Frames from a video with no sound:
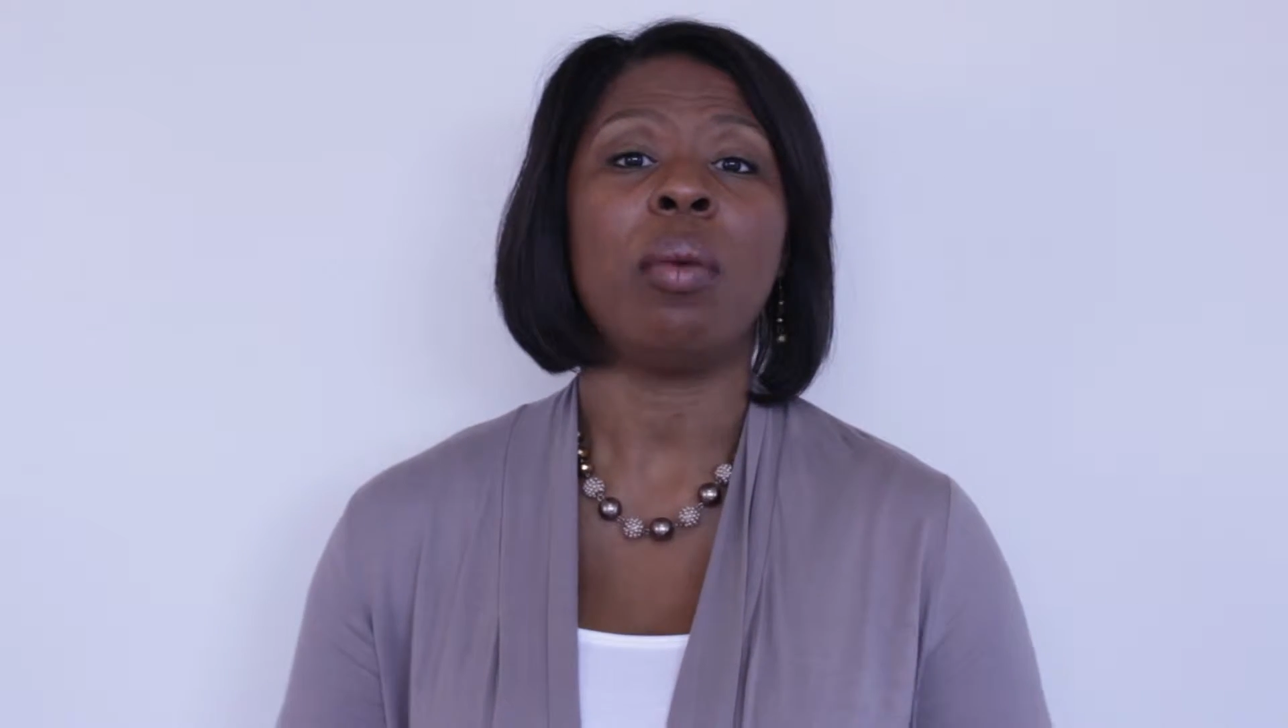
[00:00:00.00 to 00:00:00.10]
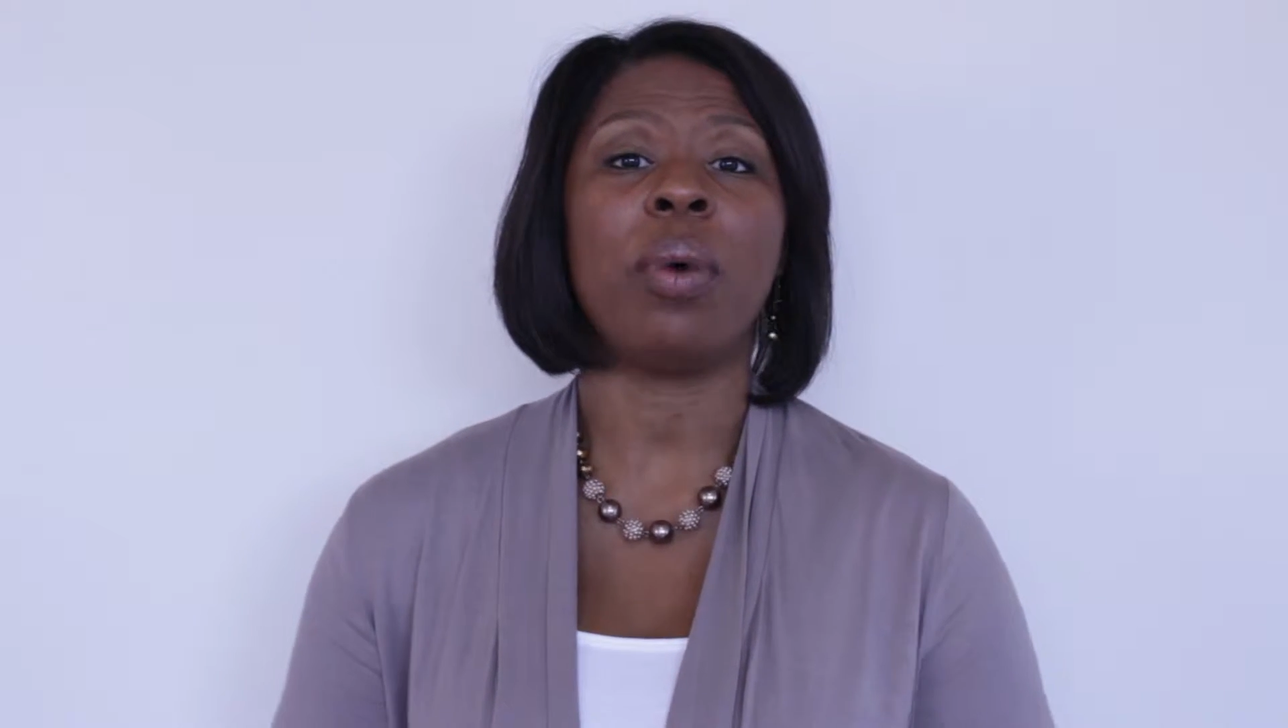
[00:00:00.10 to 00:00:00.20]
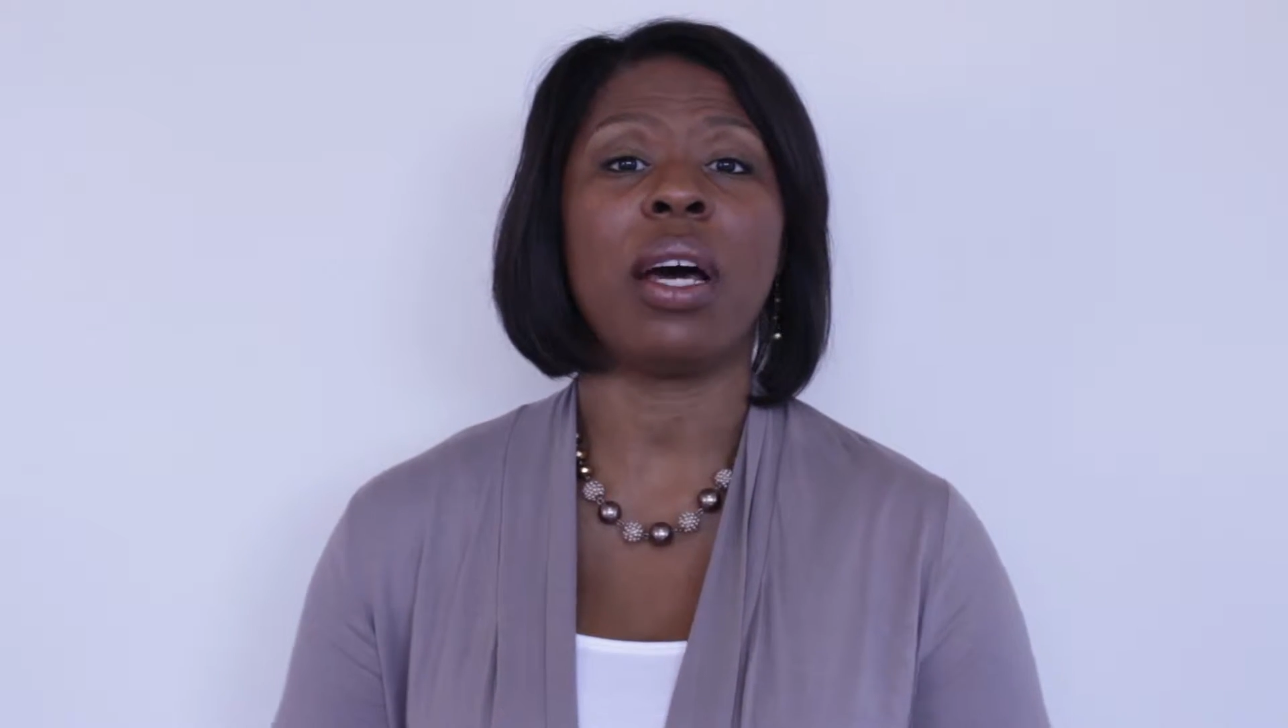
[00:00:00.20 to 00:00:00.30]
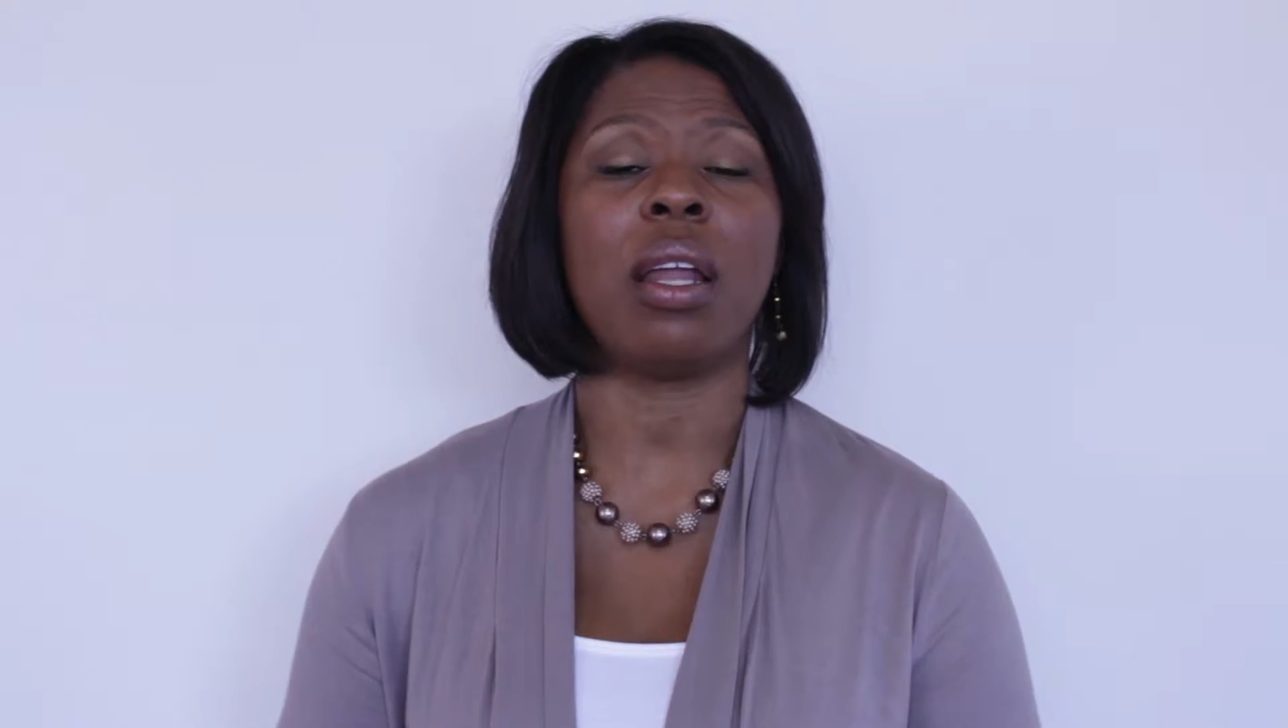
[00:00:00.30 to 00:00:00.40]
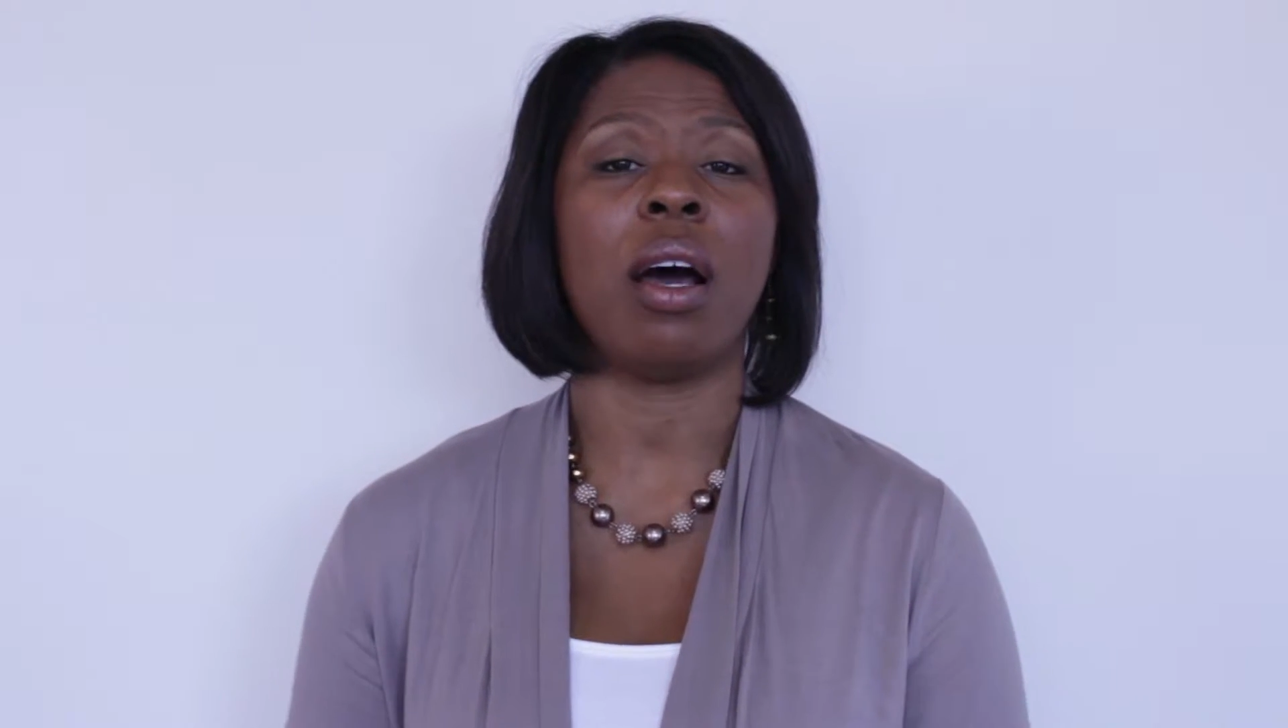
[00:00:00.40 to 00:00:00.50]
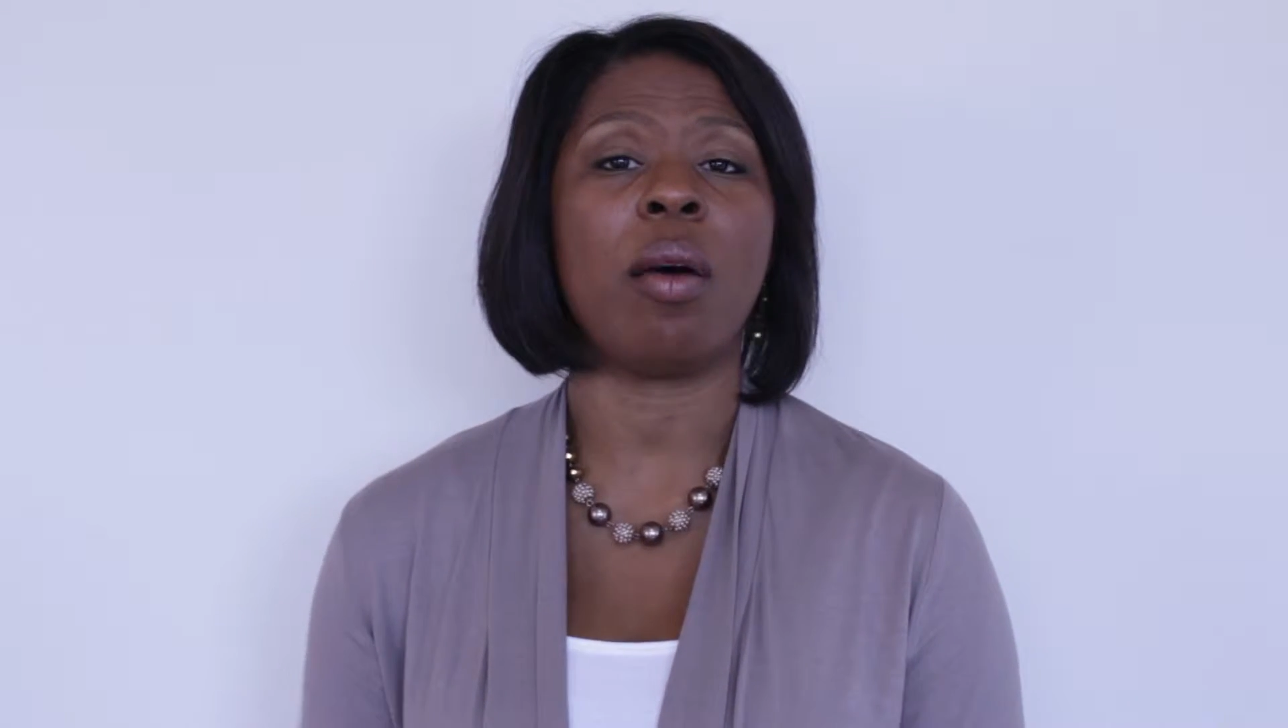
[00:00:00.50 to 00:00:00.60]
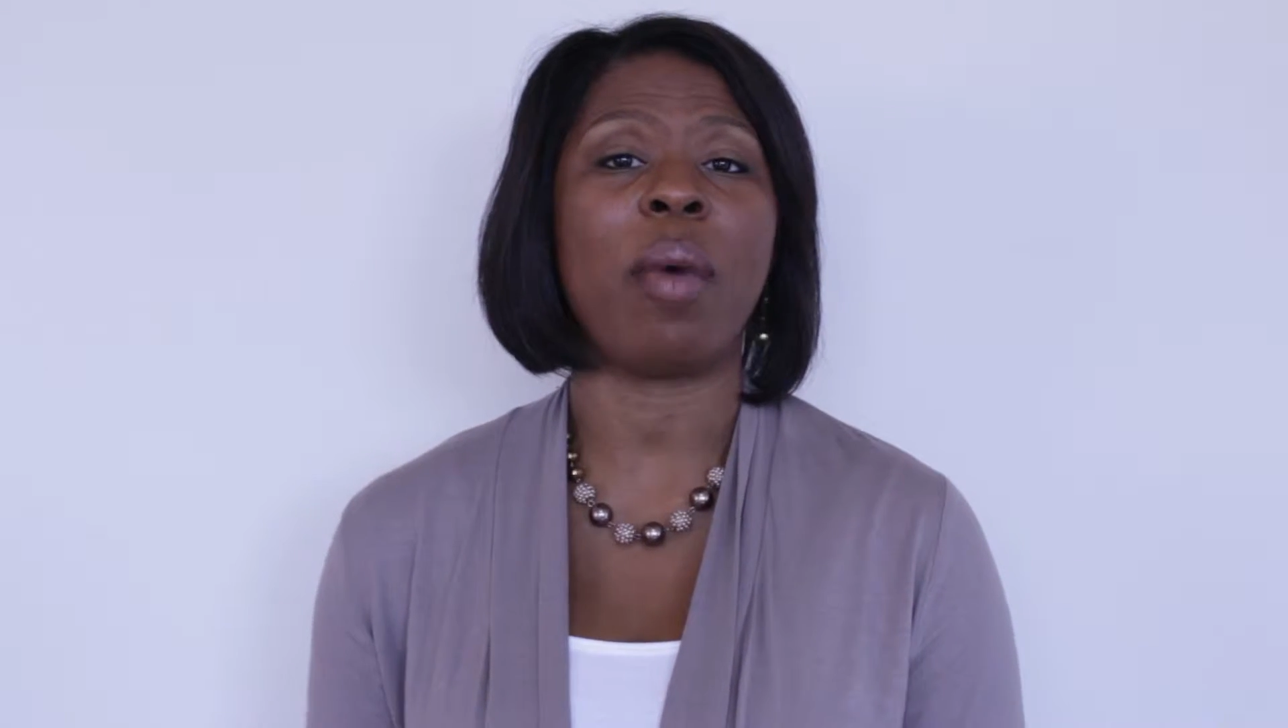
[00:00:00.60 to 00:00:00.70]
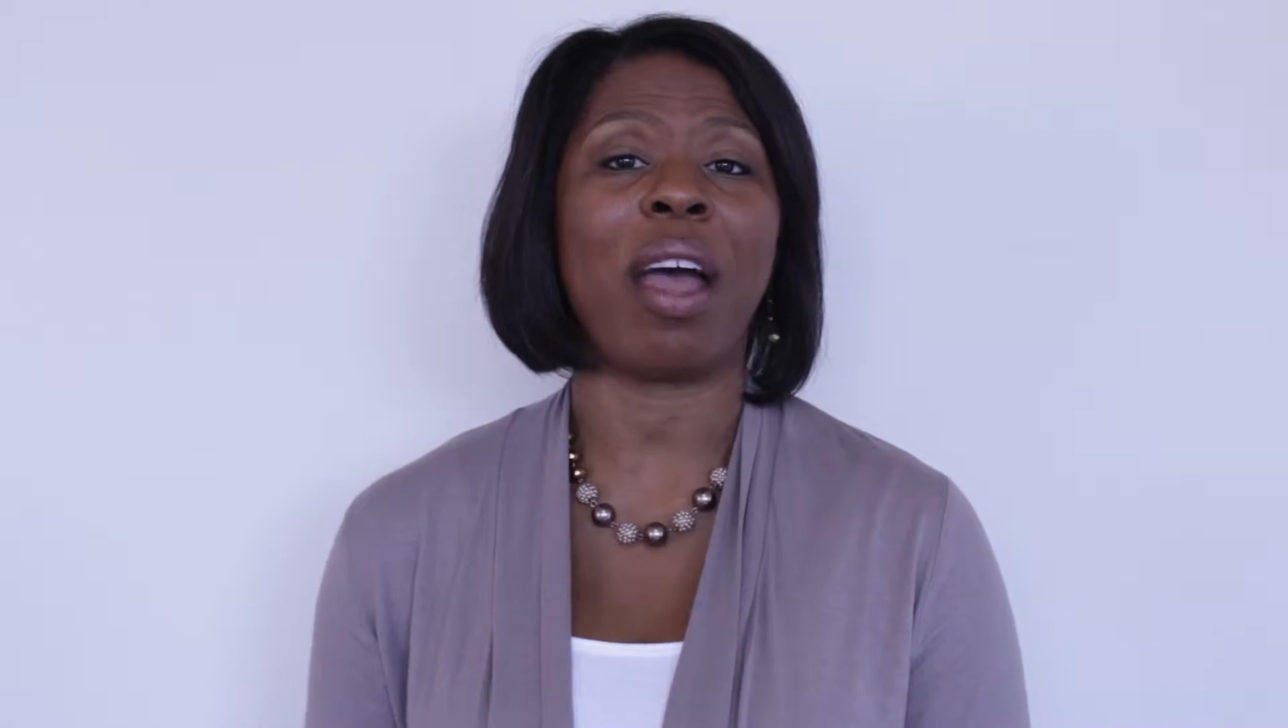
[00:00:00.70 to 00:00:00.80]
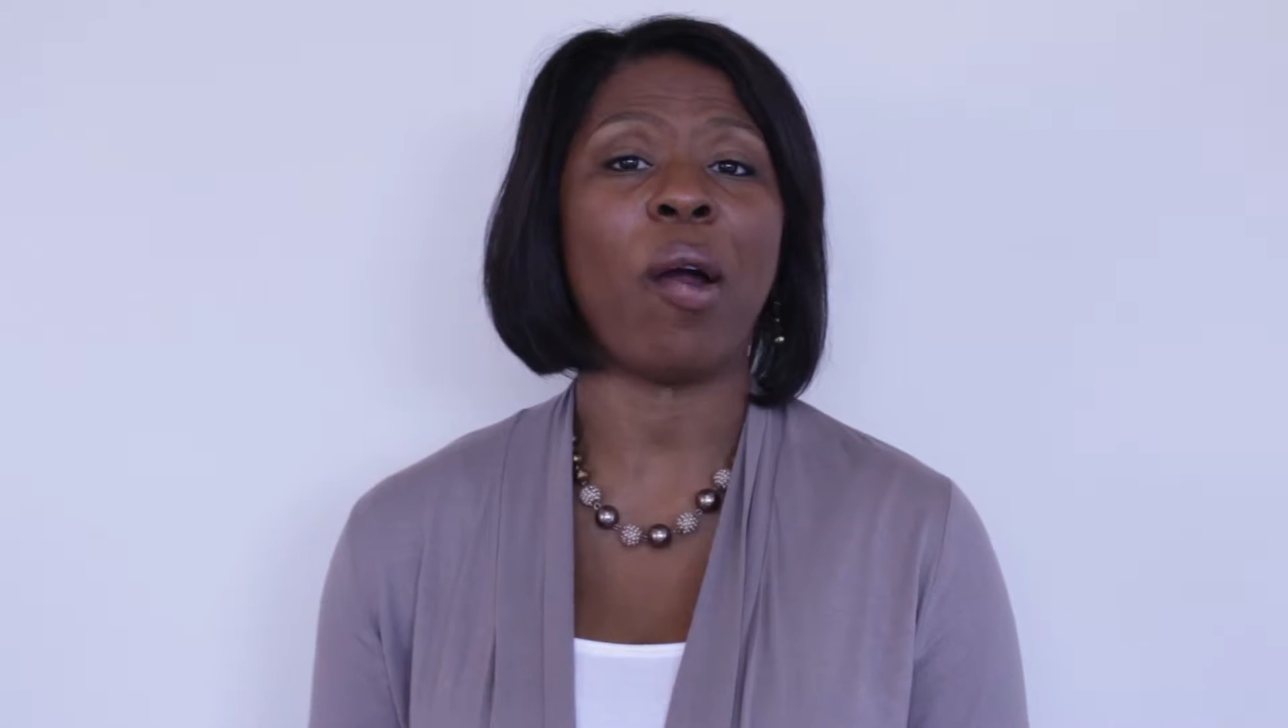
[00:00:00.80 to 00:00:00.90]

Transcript: but um,